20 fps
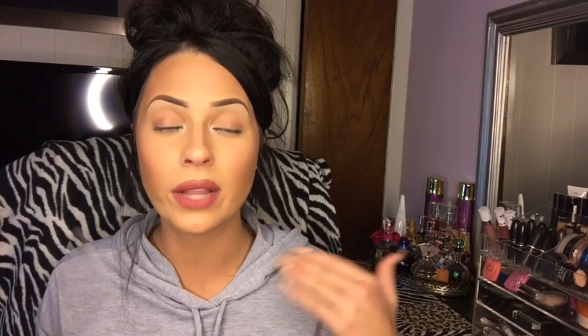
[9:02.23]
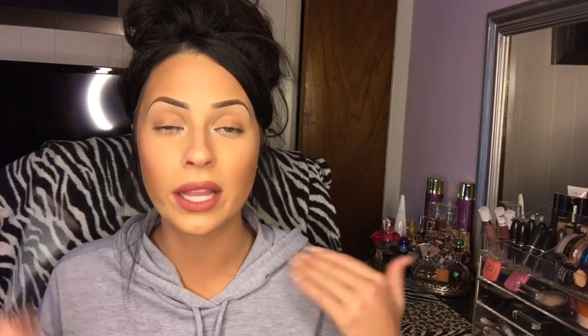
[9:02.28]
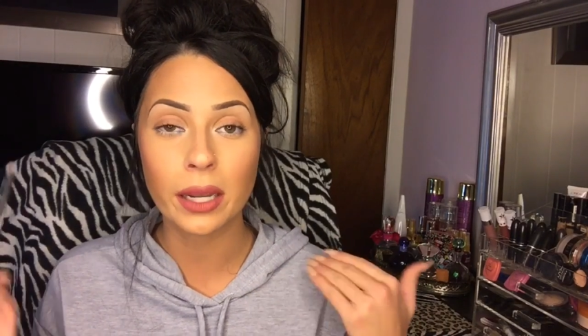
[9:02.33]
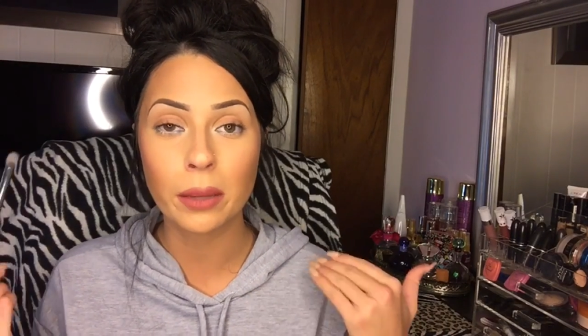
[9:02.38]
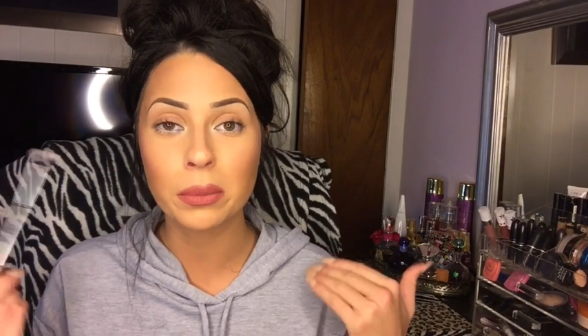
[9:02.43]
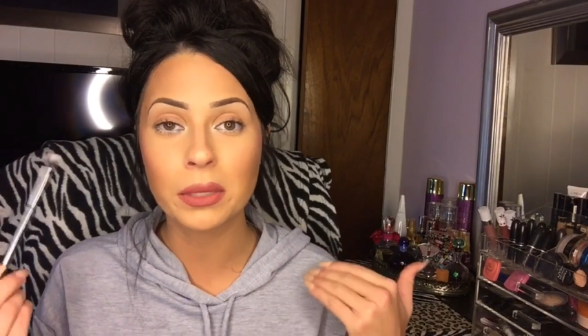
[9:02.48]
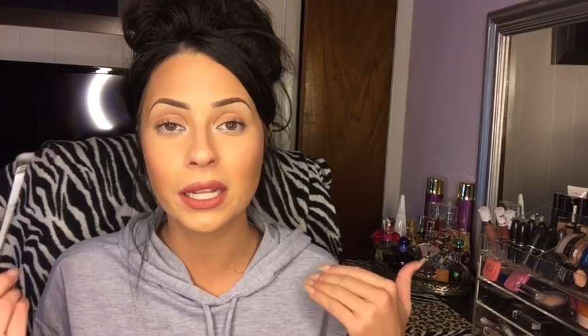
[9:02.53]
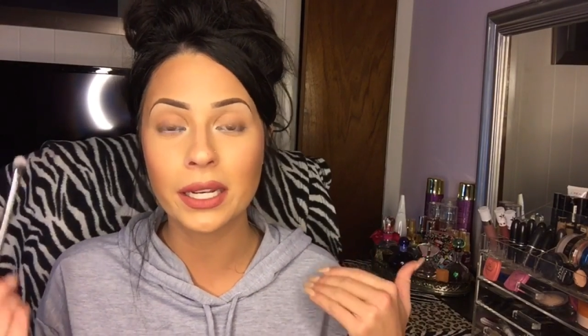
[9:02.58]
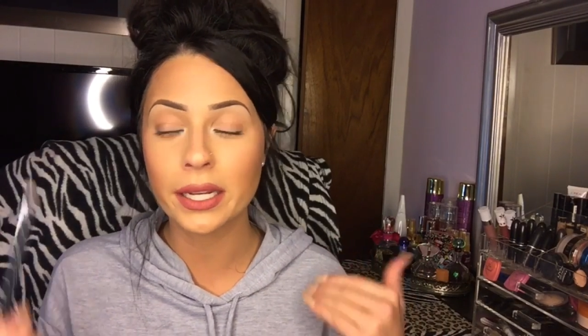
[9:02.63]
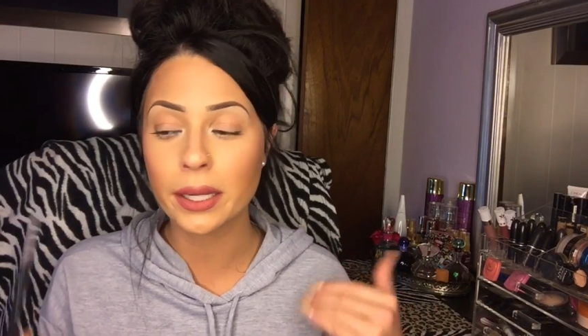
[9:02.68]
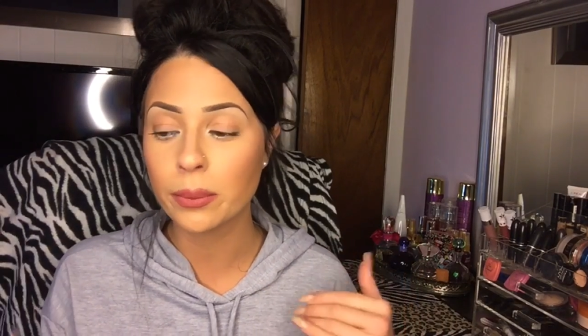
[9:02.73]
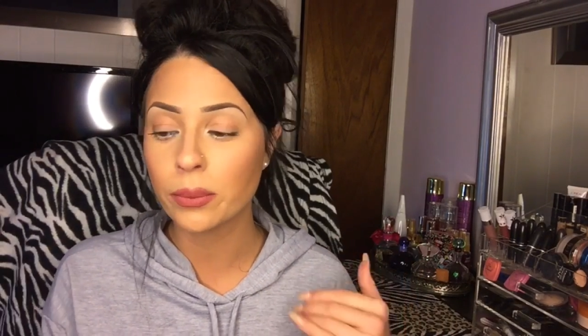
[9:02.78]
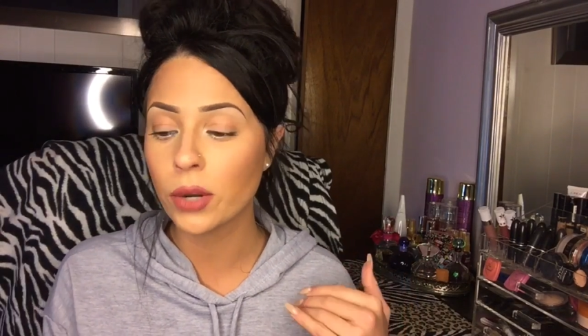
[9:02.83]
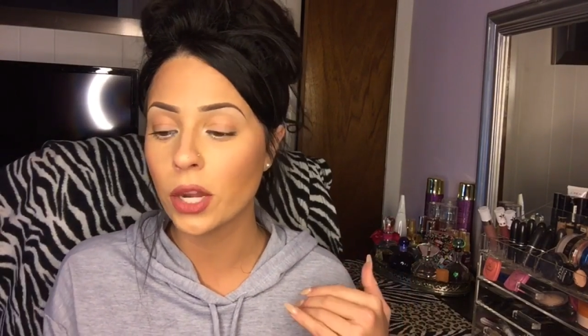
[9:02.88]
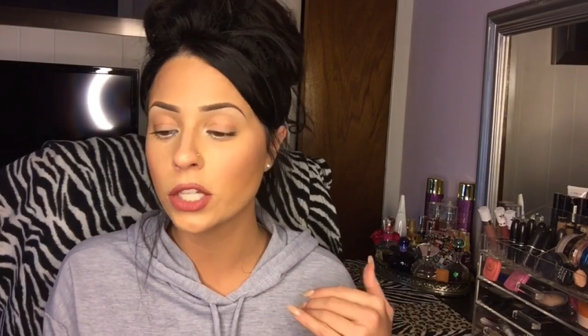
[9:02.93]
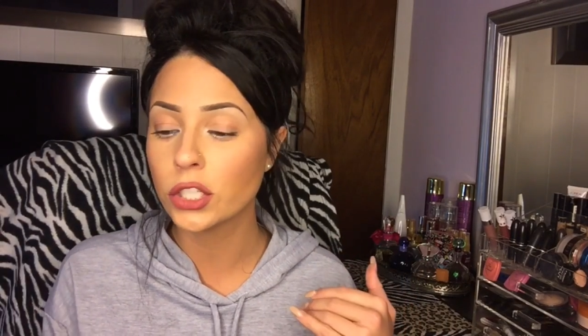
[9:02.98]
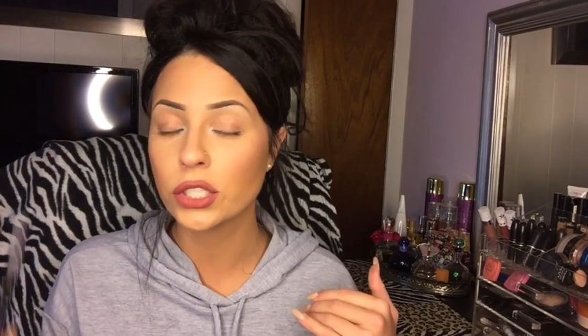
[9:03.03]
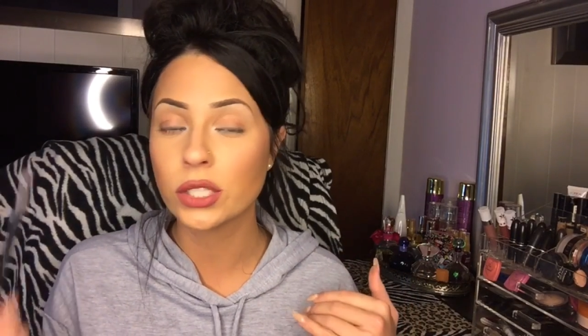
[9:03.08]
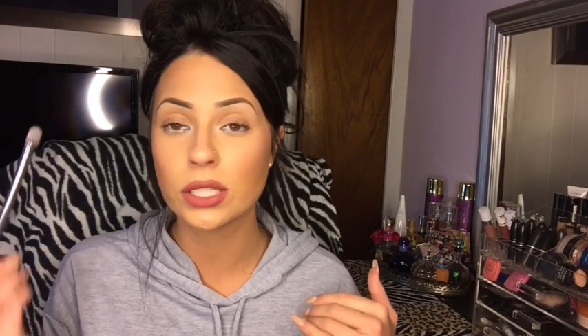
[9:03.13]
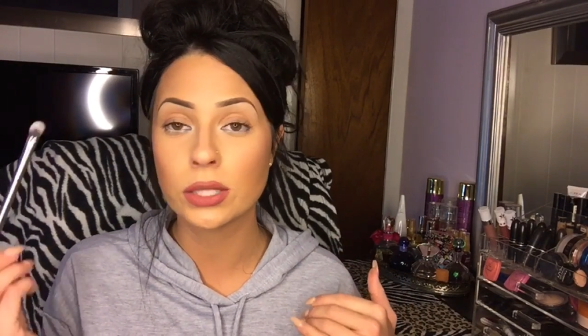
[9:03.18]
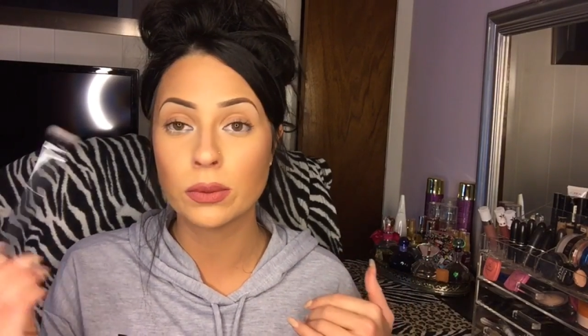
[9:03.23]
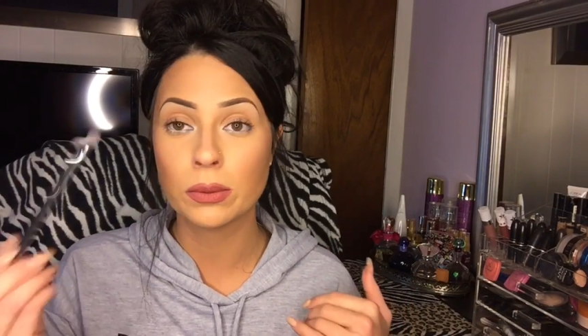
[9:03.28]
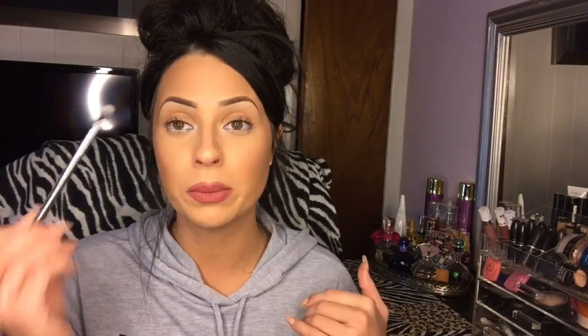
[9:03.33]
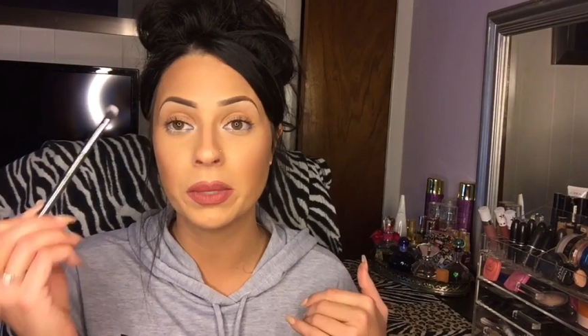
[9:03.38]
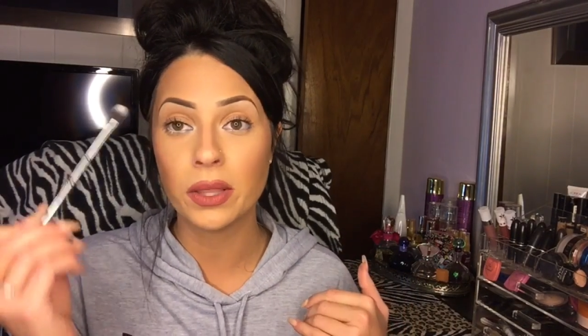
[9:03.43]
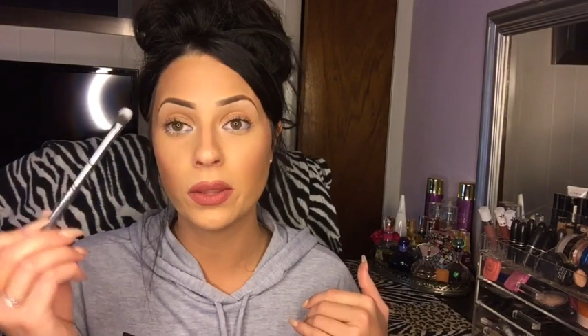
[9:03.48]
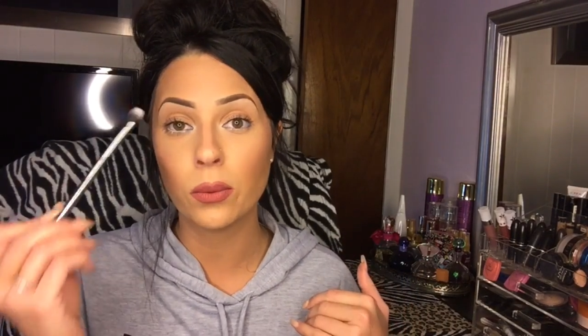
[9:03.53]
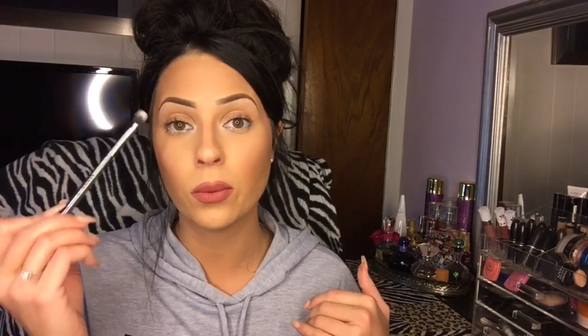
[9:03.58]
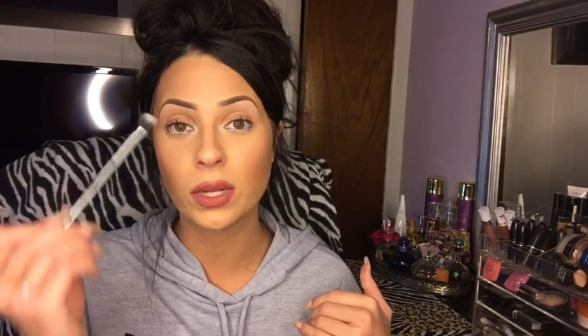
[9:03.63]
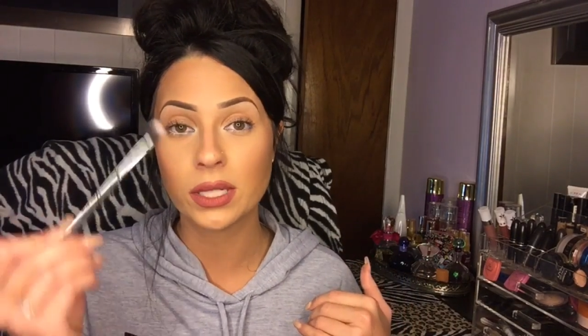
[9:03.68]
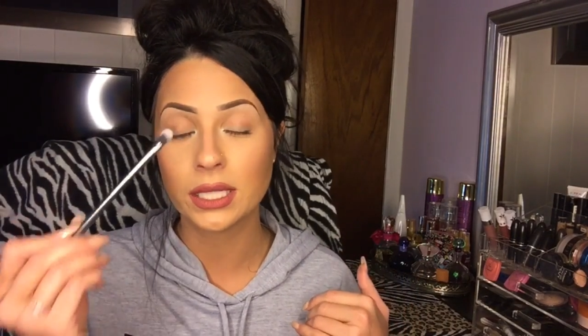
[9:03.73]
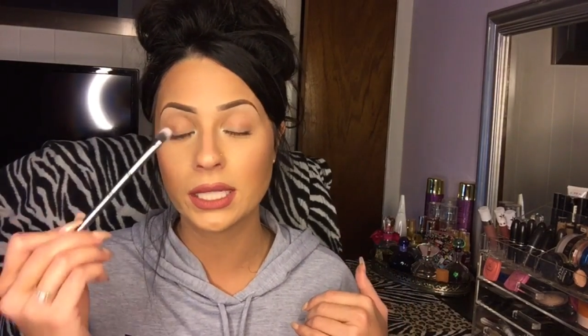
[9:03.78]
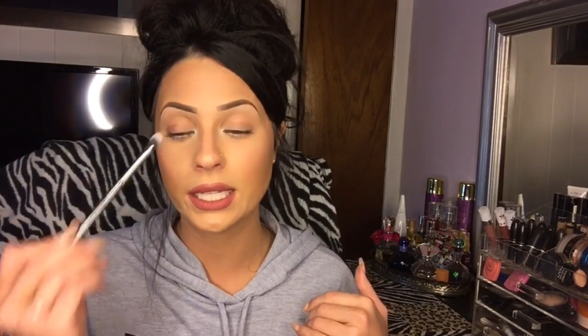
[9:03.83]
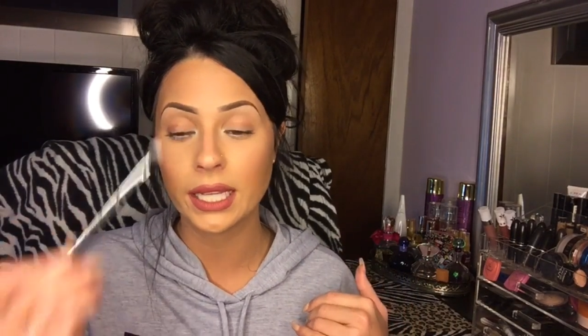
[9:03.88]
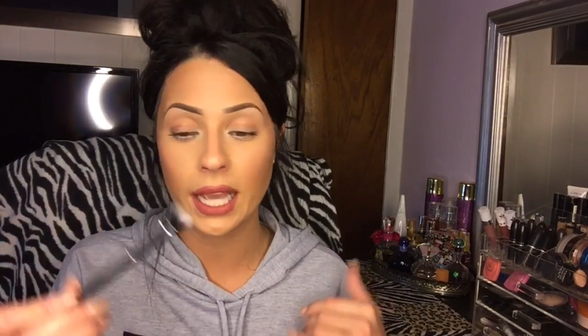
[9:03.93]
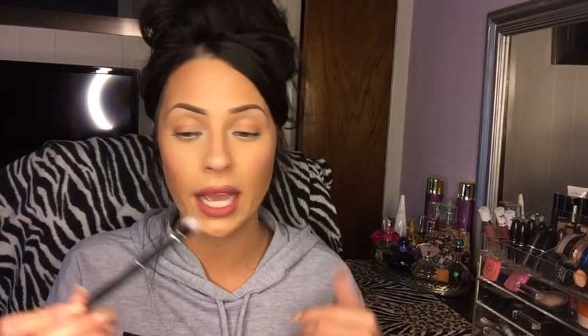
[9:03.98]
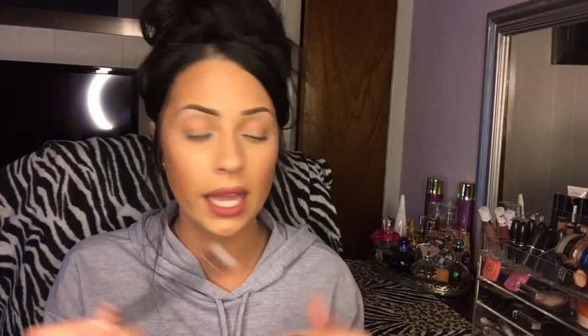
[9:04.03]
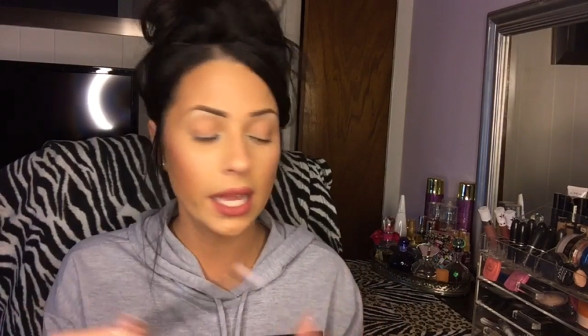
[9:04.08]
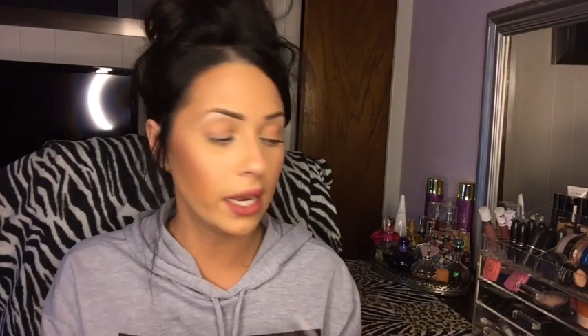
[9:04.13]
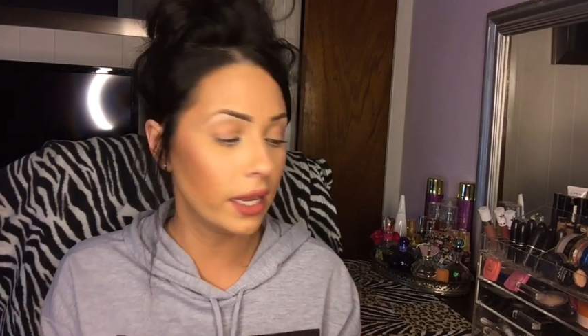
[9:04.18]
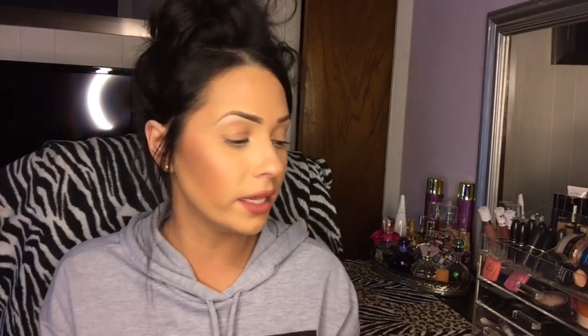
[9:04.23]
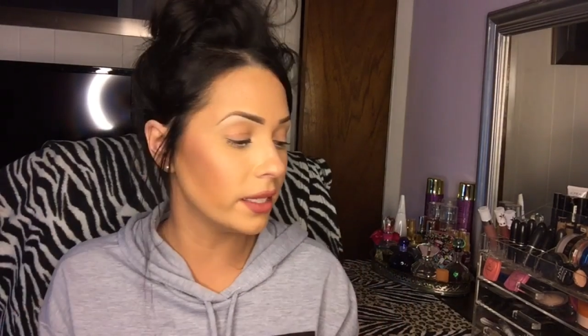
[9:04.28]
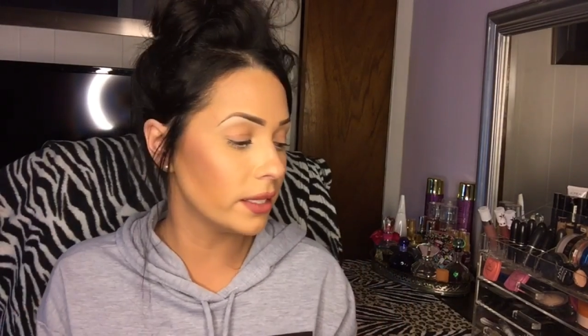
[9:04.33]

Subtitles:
like a blending brush, this would be the one to get.